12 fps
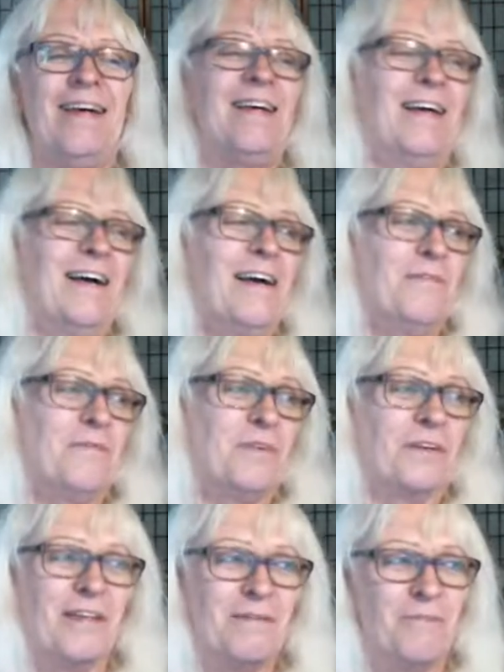I haven't
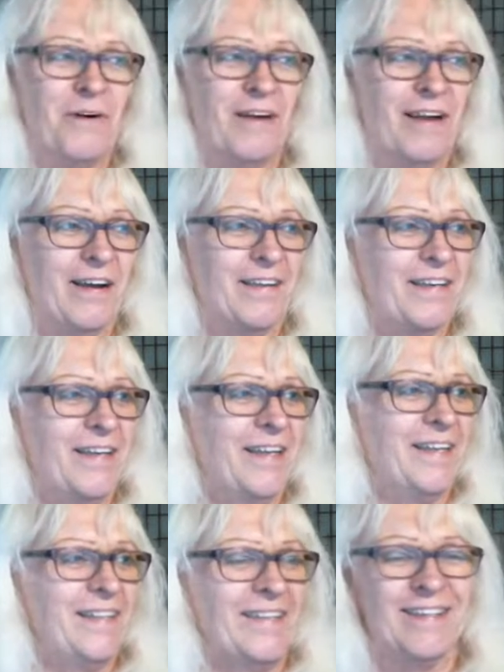figured that part out yet.
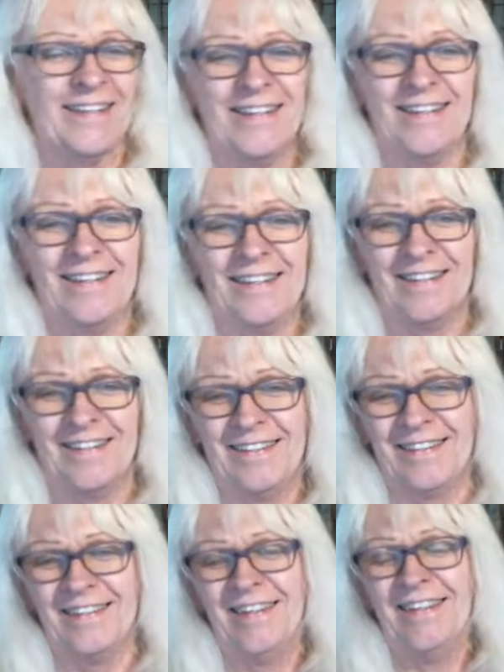
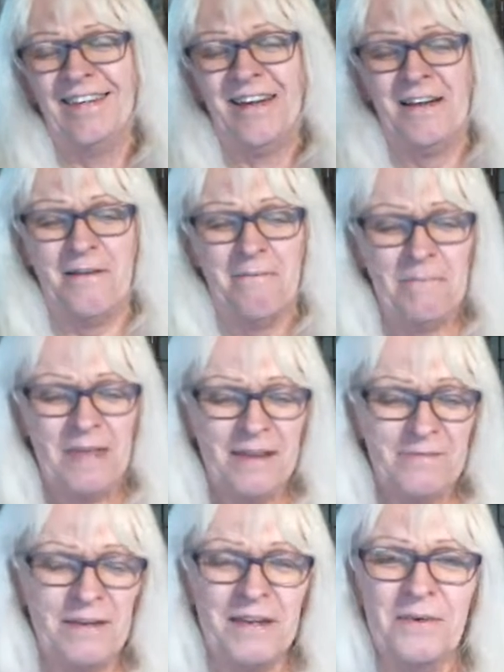But
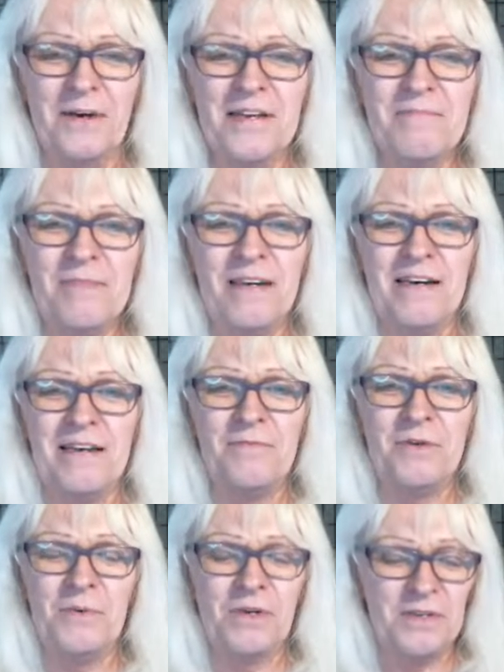anyway, if
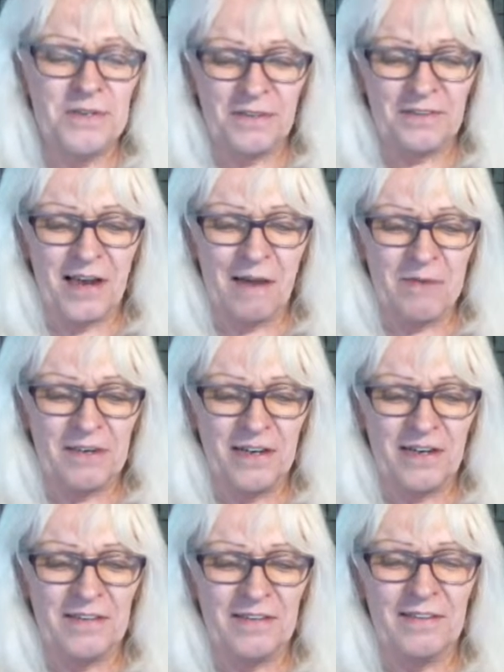you would, you can comment
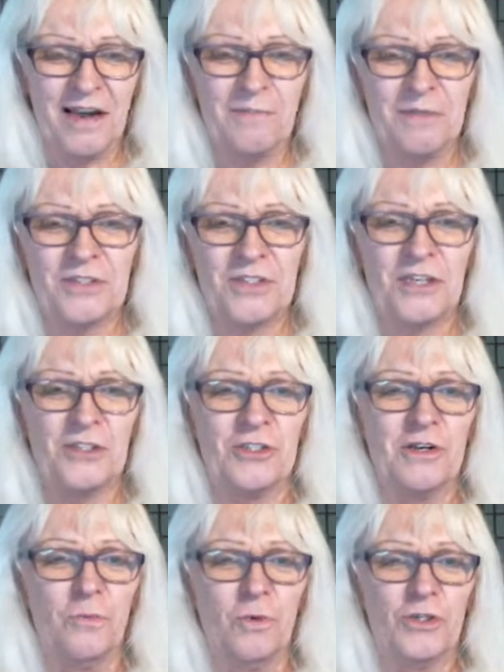down in the comment section
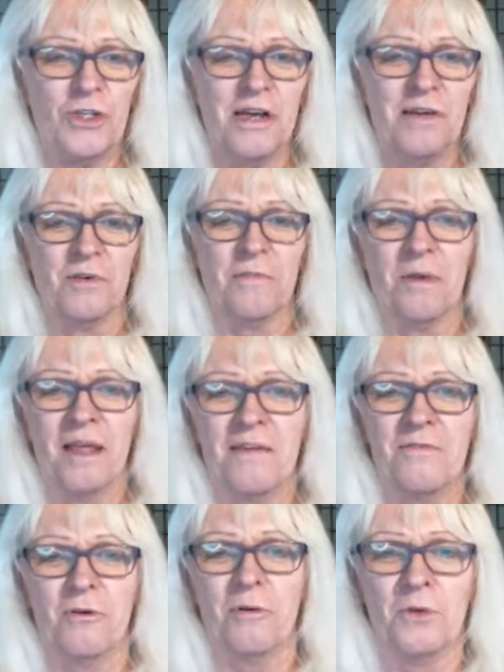of whichever
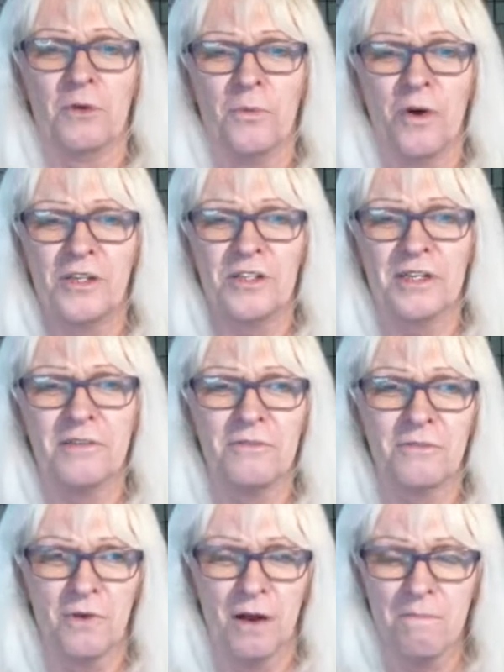platform you're watching
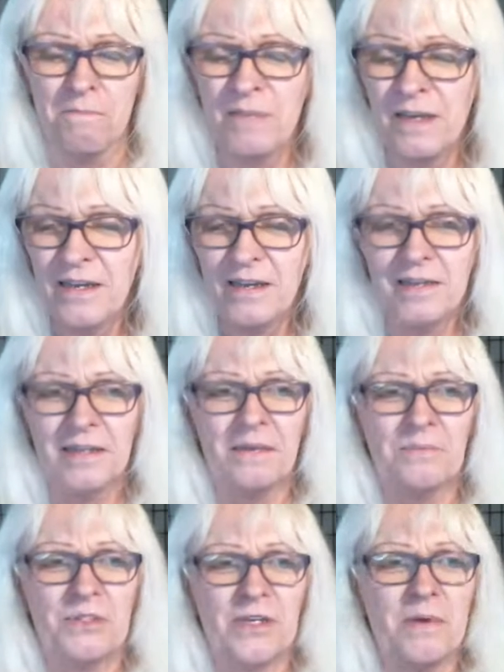from. I'm
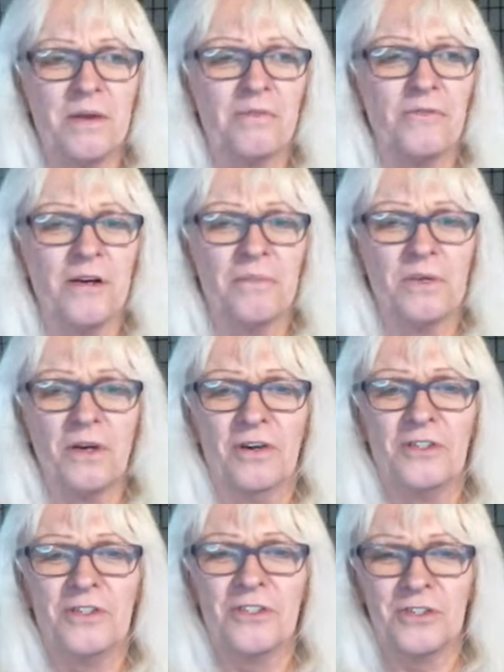streaming from
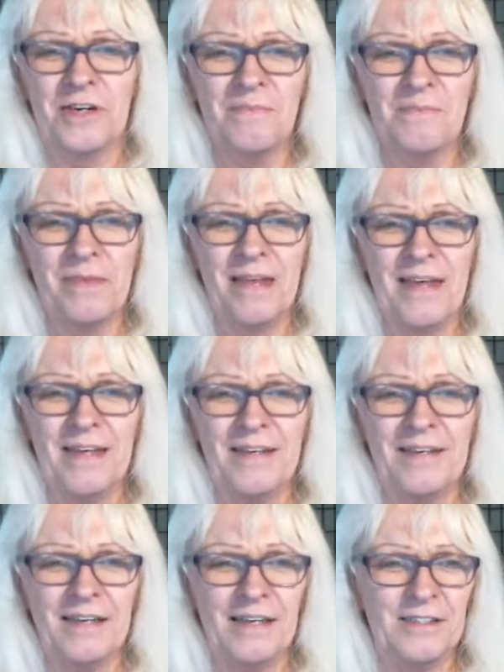Yardstream,
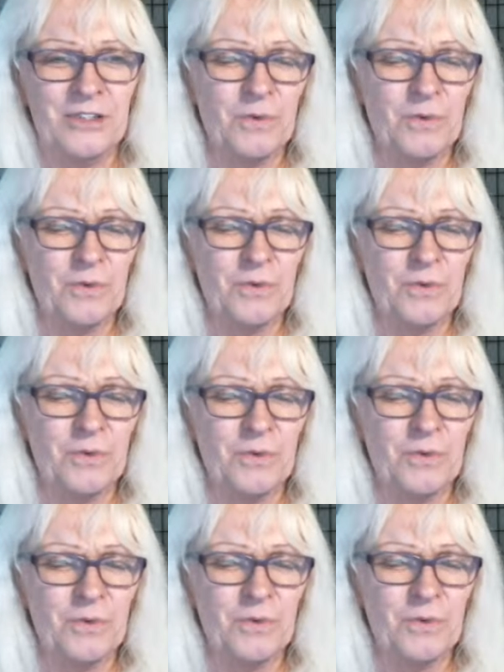and I just want to go
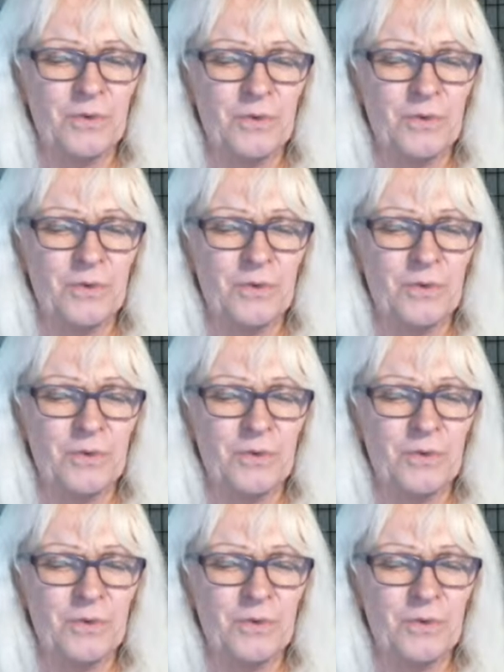through and,